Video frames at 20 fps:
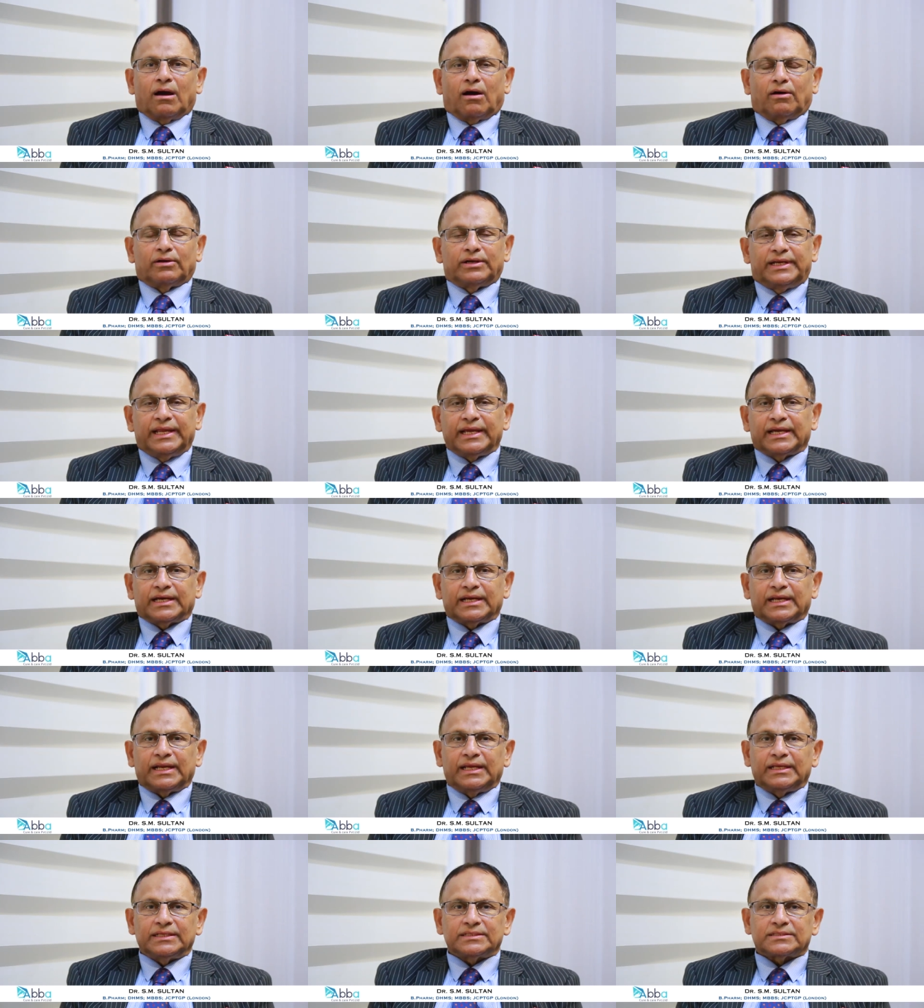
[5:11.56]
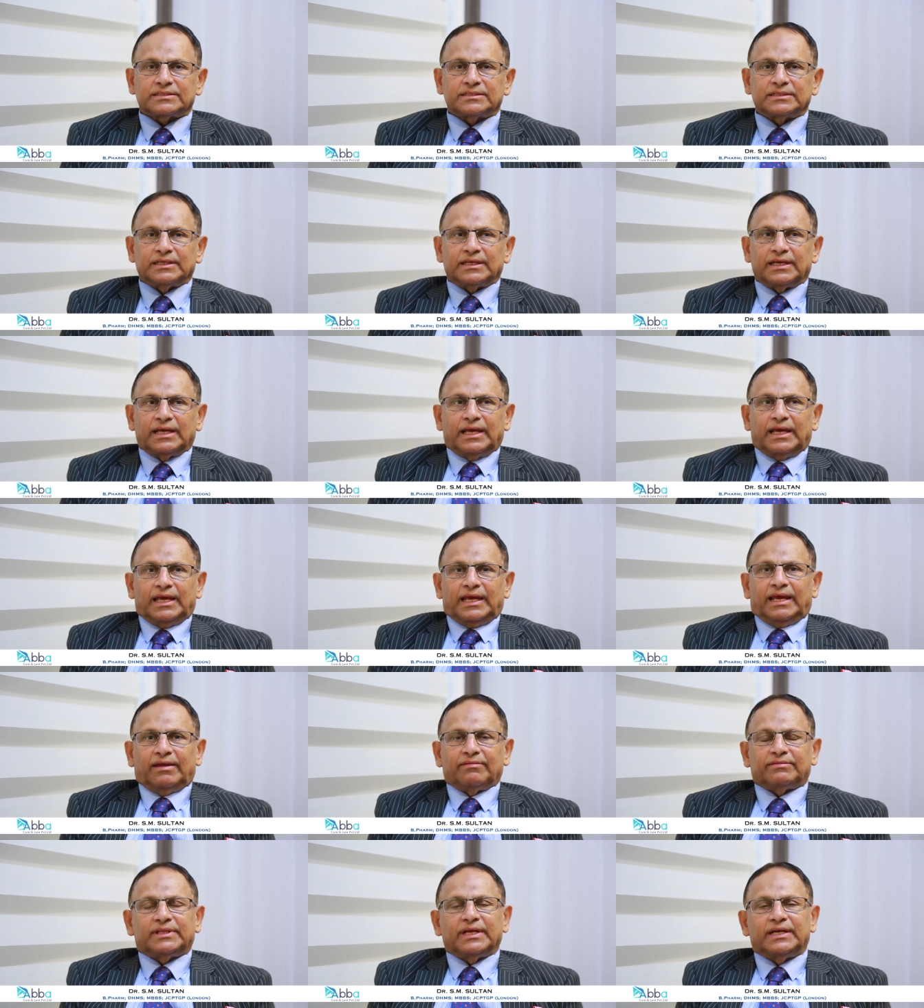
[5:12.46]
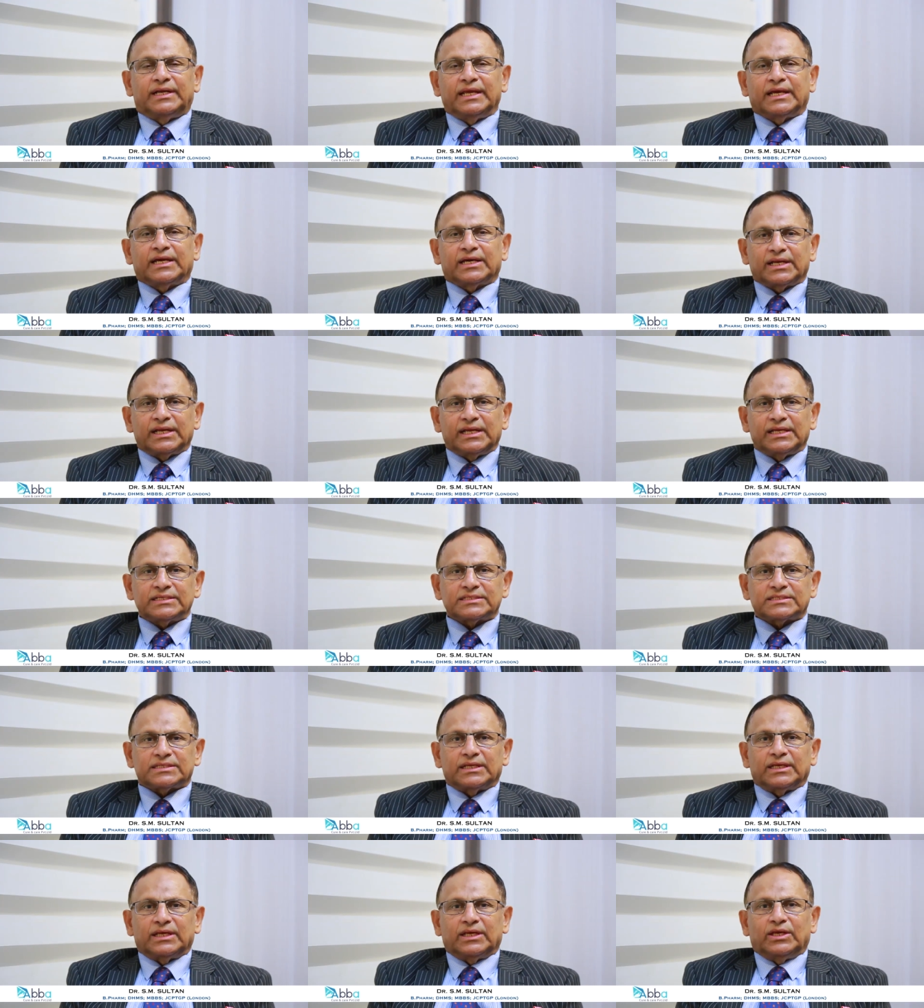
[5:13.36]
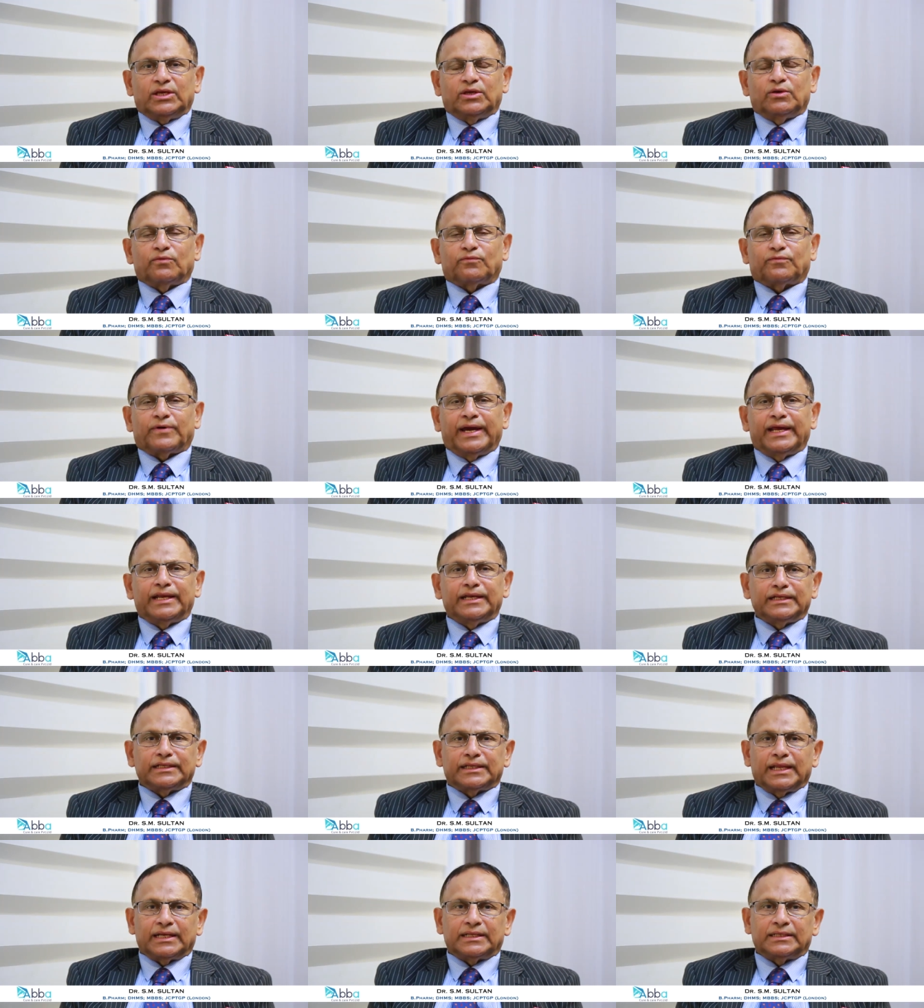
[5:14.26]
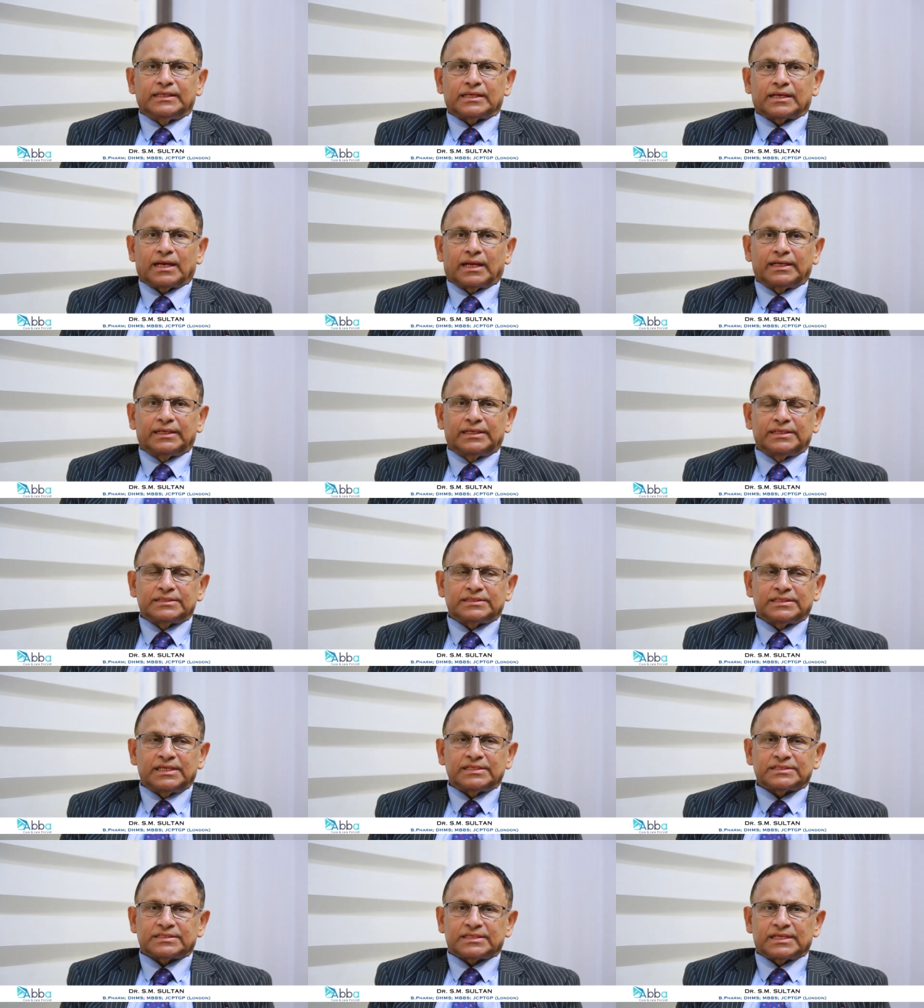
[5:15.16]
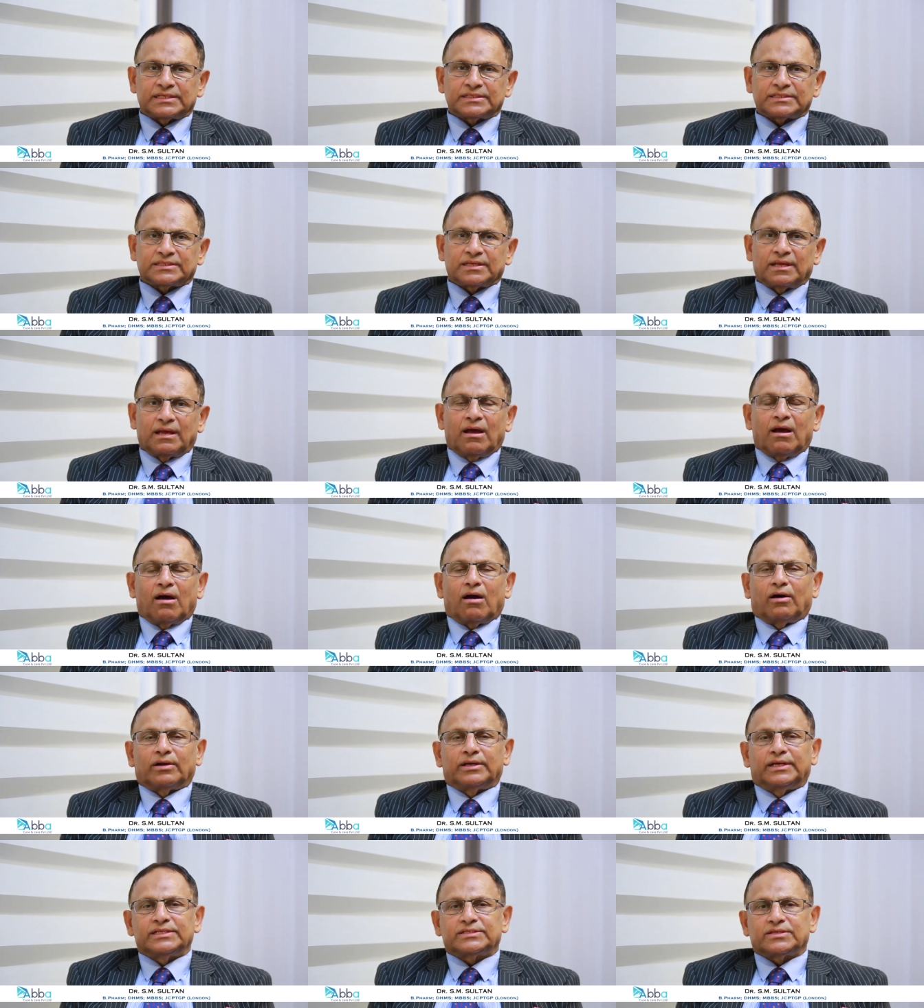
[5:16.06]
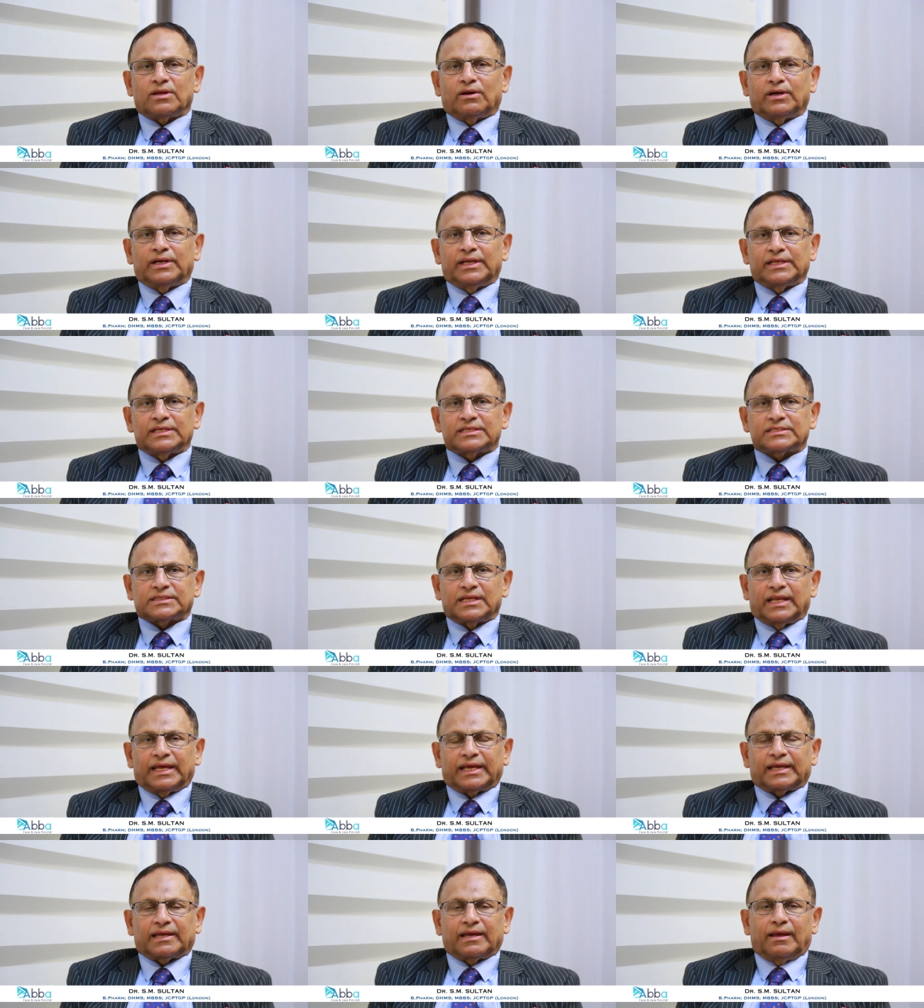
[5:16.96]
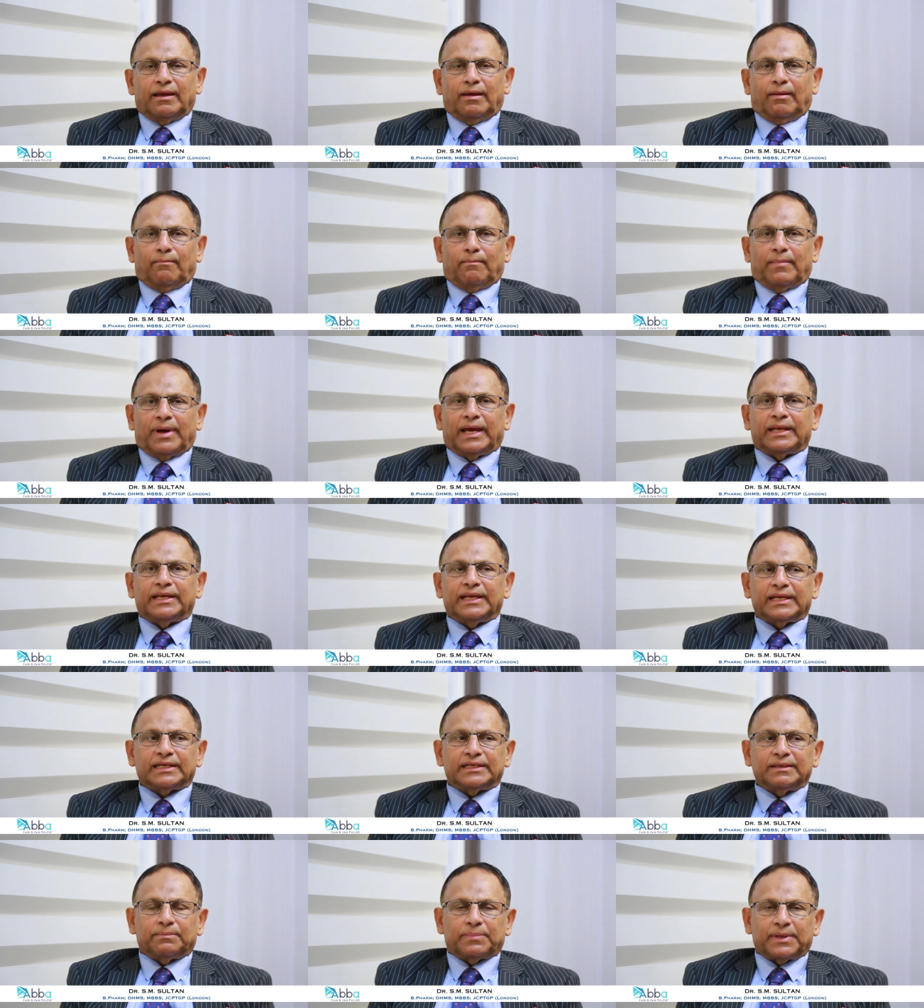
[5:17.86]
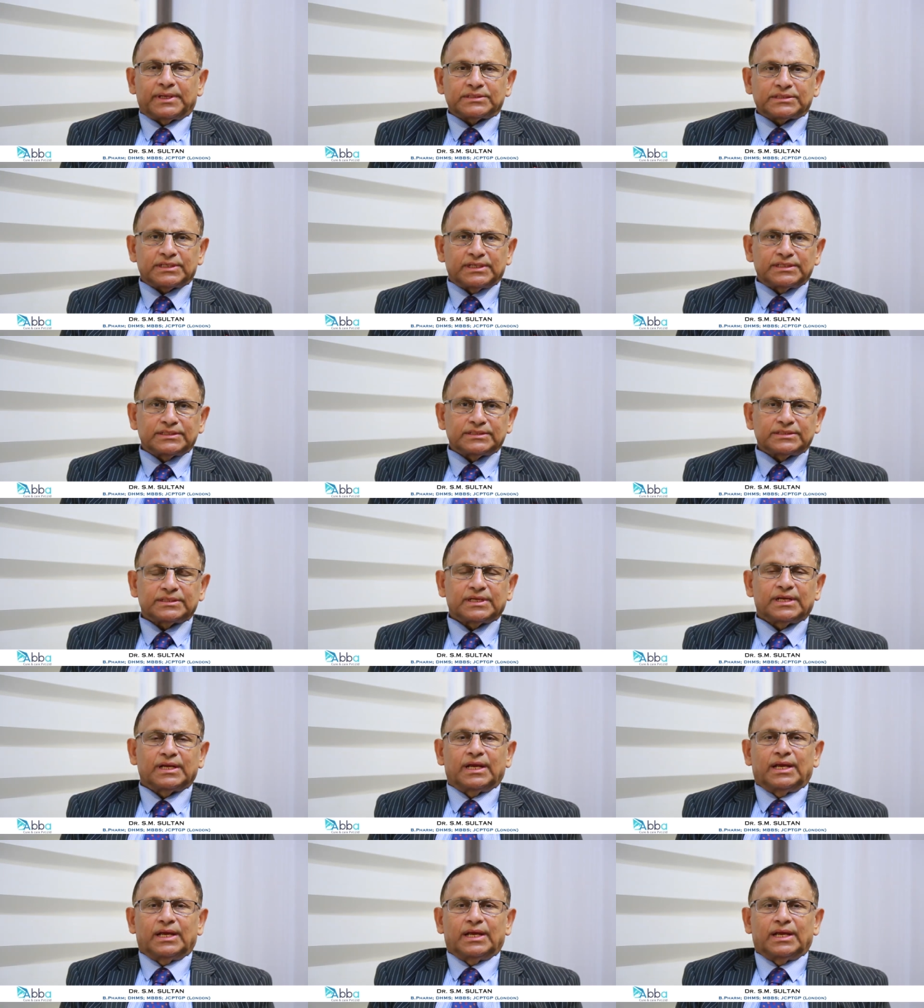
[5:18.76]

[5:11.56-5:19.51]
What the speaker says: or decrease. If they decrease, you find that there are diseases or disorders like manic depression,